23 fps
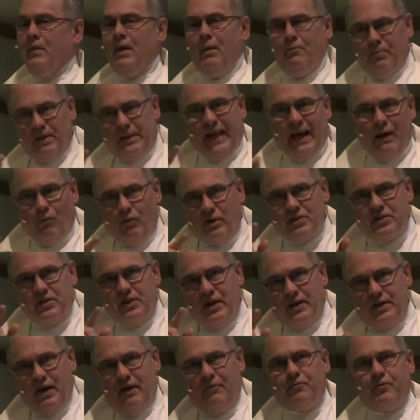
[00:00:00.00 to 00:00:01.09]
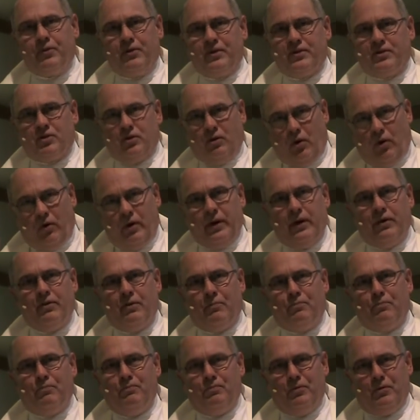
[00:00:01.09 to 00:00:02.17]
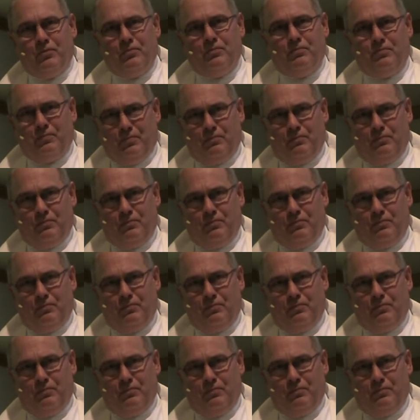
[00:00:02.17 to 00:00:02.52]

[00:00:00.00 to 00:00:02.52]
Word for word: But that wasn't enough for this lawyer, the, the